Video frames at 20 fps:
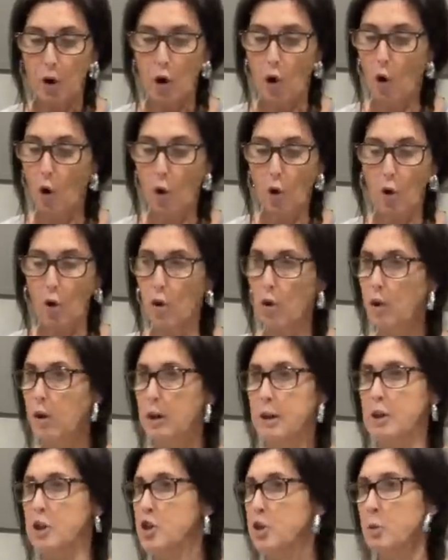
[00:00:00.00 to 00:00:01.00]

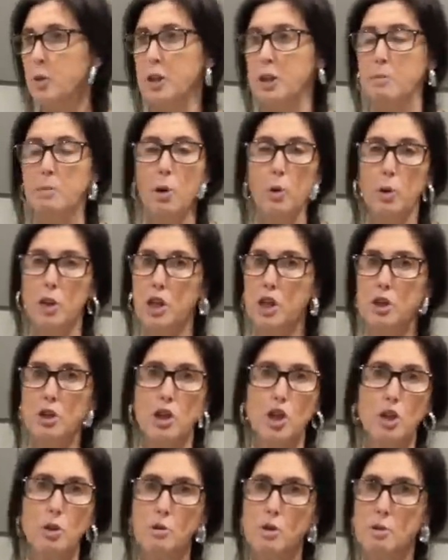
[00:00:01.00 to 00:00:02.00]
Or do it in the morning
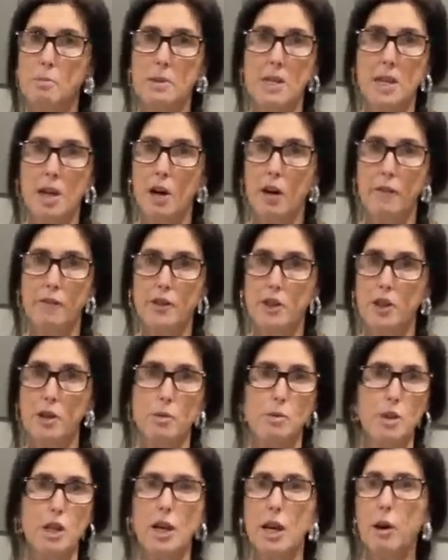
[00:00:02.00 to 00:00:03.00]
and use it in the
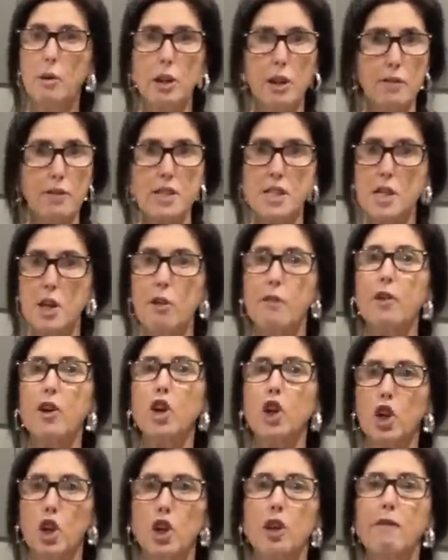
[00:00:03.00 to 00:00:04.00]
afternoon. You know, give yourself a
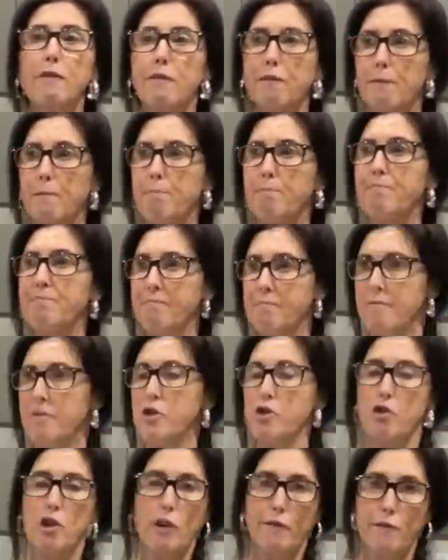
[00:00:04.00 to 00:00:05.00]
good
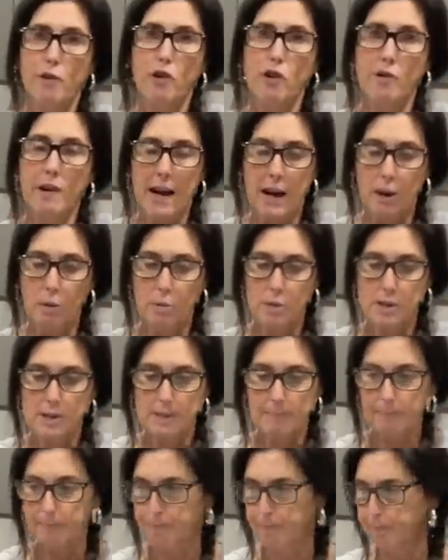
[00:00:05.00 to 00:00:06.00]
3 or 4
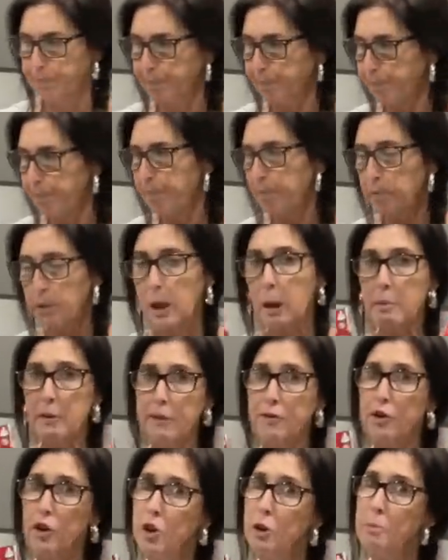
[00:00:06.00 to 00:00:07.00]
hours
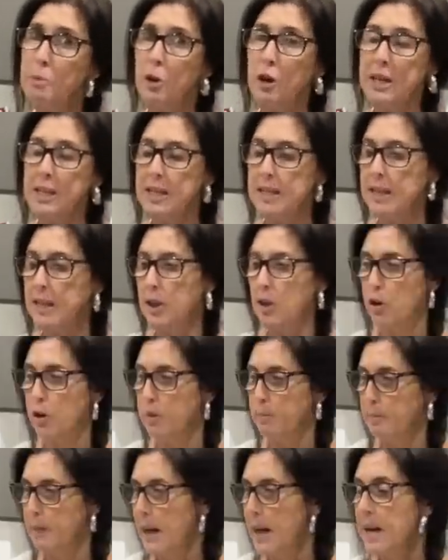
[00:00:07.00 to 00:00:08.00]
before you put anything on
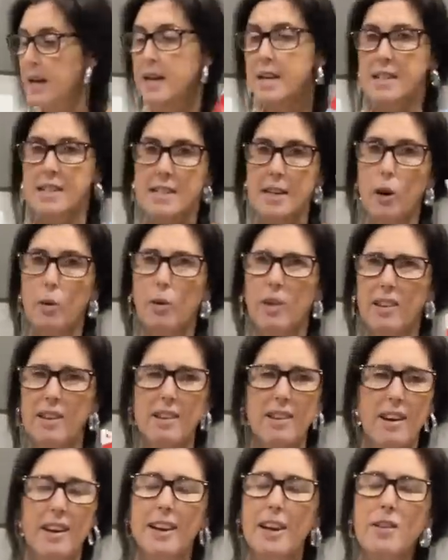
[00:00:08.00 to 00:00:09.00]
them. So
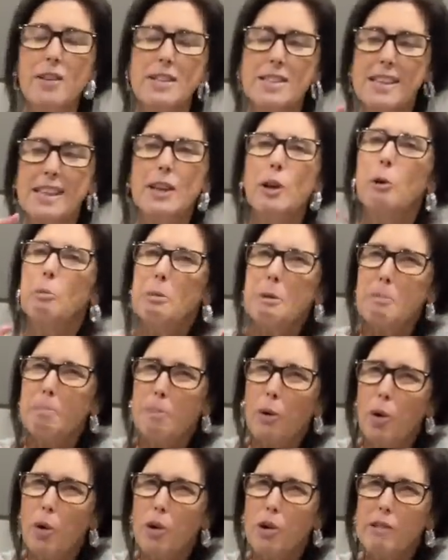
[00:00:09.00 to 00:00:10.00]
I know that's a little bit
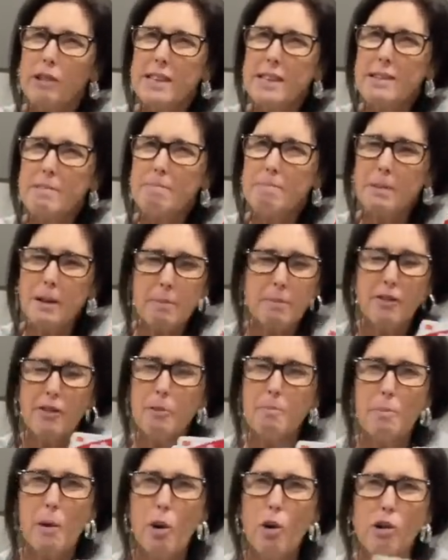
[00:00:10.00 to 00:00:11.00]
boring, bit of
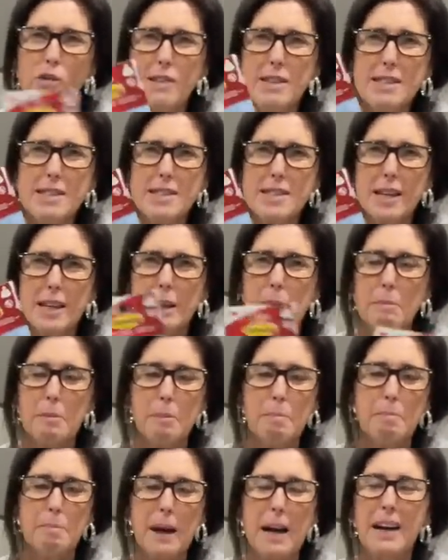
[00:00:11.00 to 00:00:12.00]
a boring
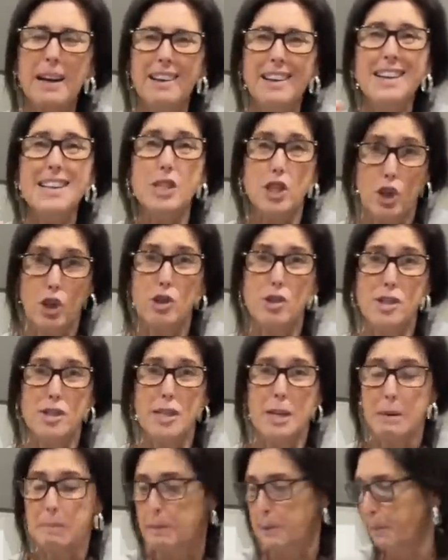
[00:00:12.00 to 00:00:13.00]
tip, but it's a good
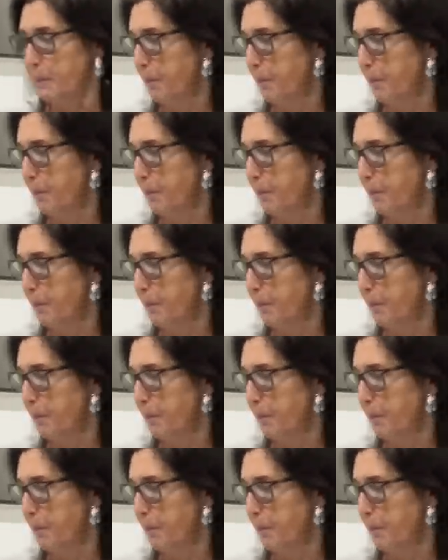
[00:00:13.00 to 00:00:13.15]
tip.